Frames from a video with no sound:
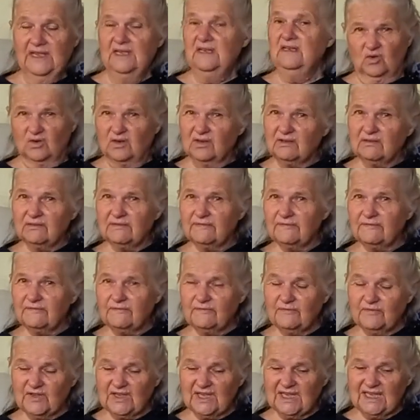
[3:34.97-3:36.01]
Sort of,
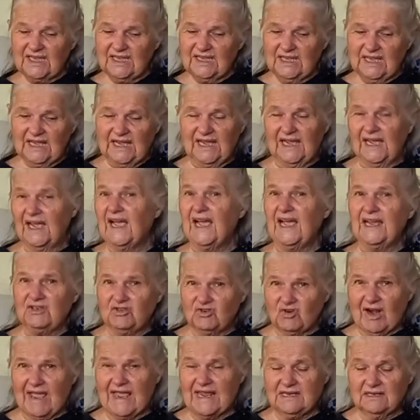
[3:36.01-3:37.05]

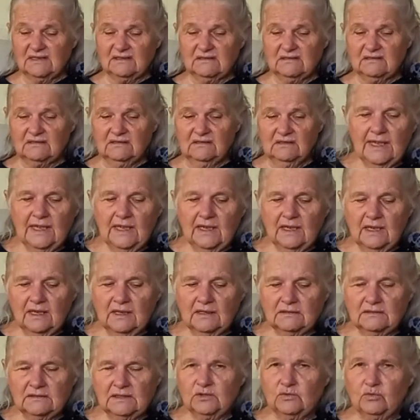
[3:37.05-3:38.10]
I tried it
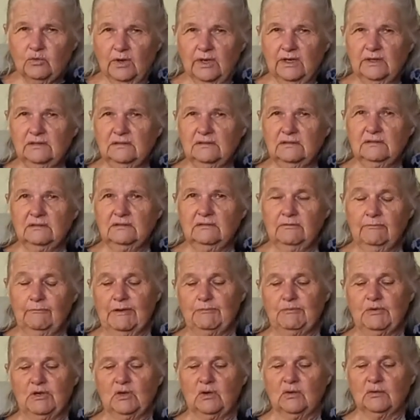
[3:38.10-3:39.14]
and it works,
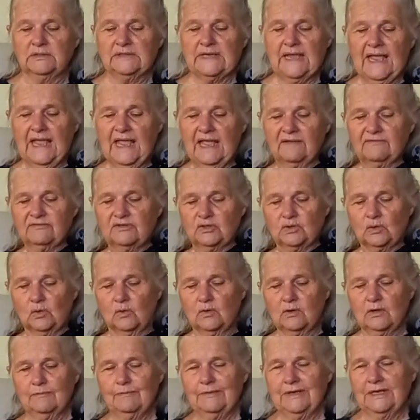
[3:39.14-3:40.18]
but because I have
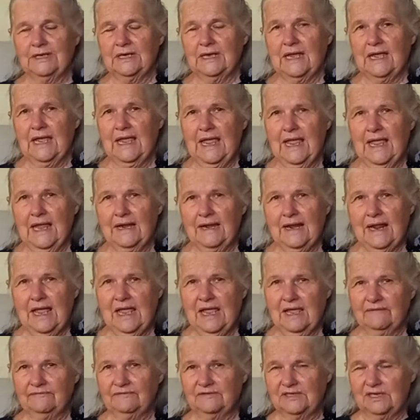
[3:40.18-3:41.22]
sorghum in here and I
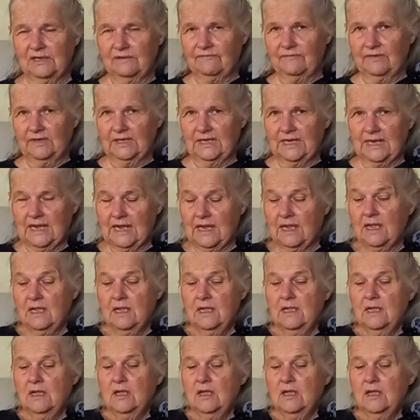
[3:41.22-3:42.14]
have teff in here,